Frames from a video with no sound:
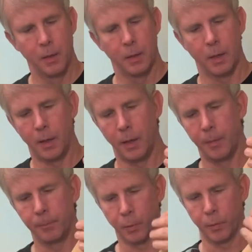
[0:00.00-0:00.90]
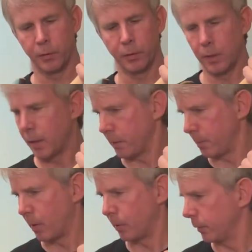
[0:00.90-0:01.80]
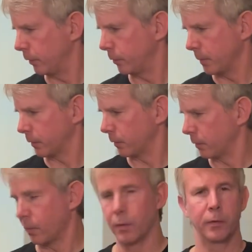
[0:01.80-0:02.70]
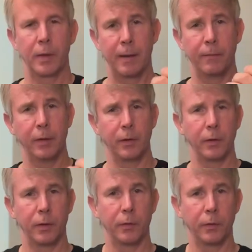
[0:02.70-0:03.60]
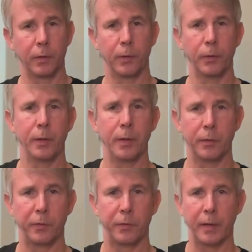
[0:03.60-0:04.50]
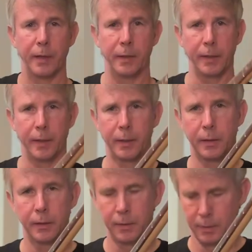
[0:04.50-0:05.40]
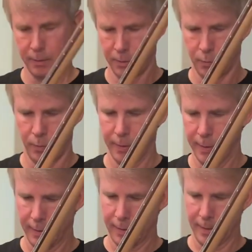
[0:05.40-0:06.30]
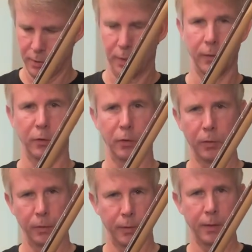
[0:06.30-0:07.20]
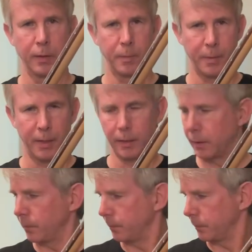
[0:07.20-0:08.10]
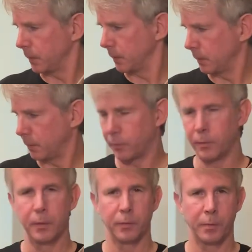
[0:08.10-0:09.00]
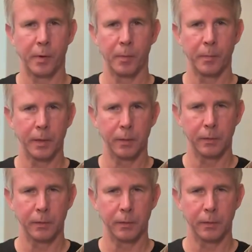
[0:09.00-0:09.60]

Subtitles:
Whereas a lot of the Paul Reed Smith guitars have a glued-in set neck, but the neck actually gets glued into the pocket, and it's a permanent,